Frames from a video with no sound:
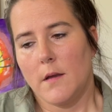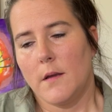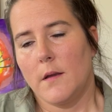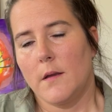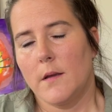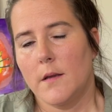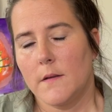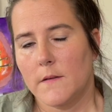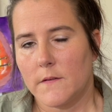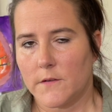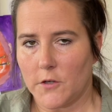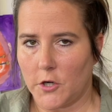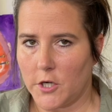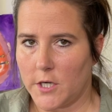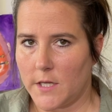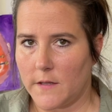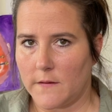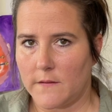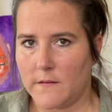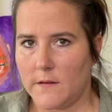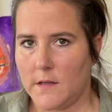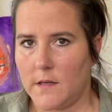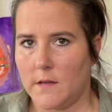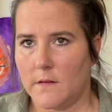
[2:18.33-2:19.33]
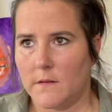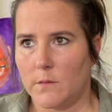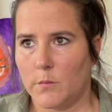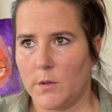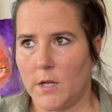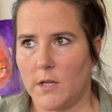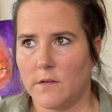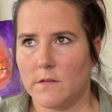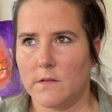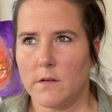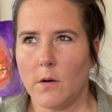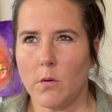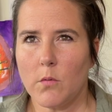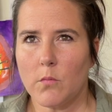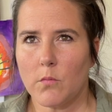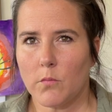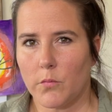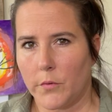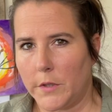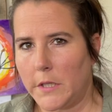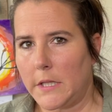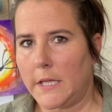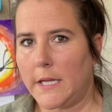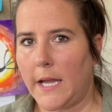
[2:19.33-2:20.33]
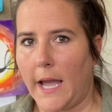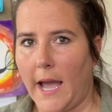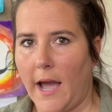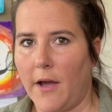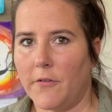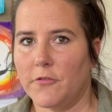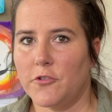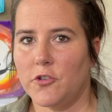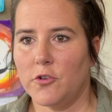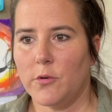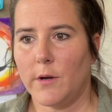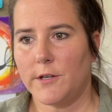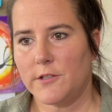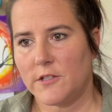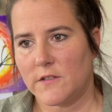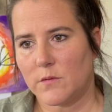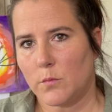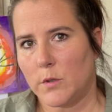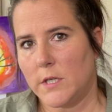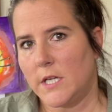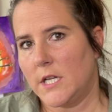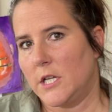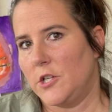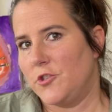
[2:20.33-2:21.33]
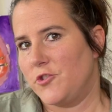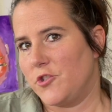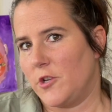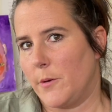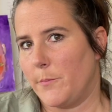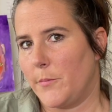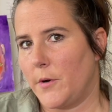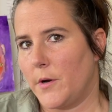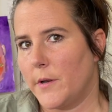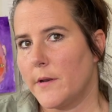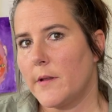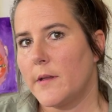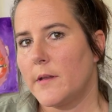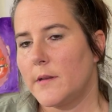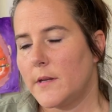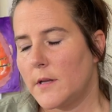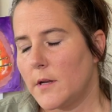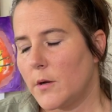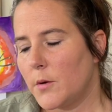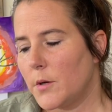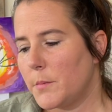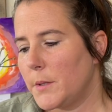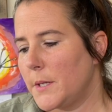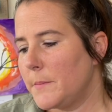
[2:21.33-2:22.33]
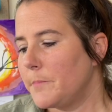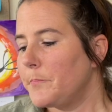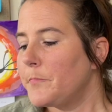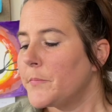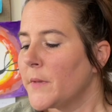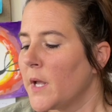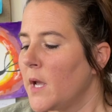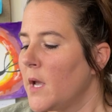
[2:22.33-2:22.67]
starting seeds when I don't really have to. I just want to get a jump on it. You know what I mean?